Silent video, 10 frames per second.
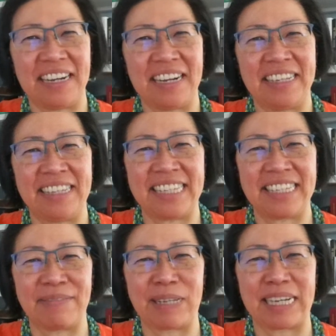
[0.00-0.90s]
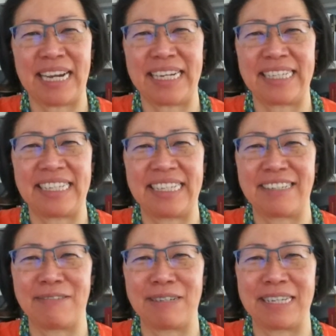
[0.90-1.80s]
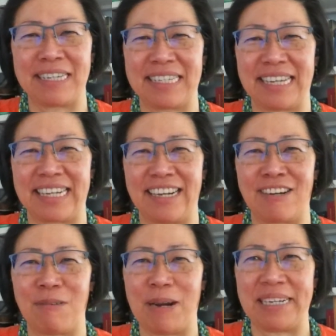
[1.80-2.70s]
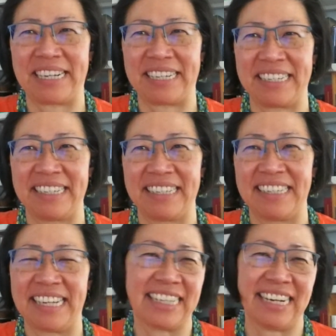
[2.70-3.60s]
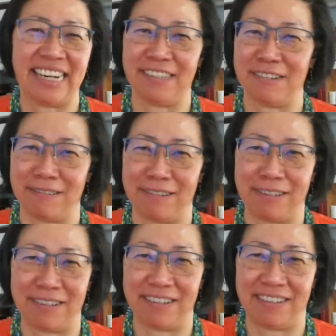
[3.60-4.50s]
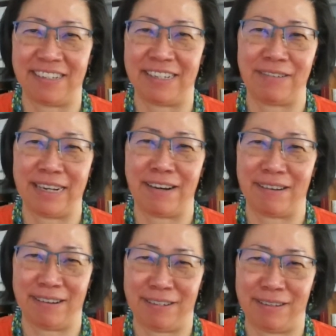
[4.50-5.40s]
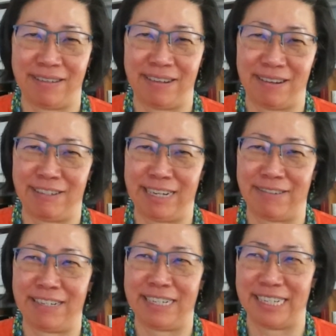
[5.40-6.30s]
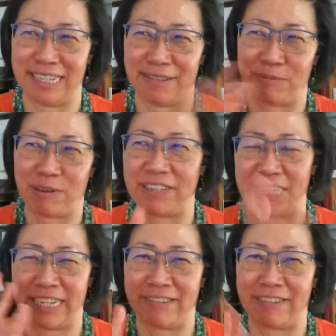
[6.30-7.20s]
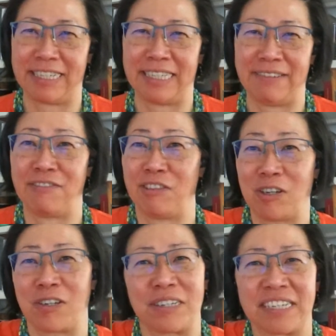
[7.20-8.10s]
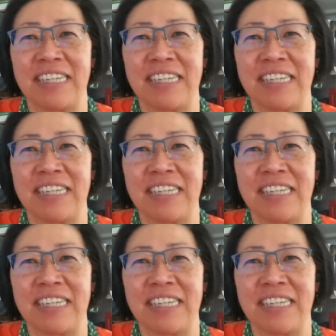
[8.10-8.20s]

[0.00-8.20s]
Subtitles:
And that's something I deal with as like a chronic thing that I learned, you know, that our generation, the previous generations have learned,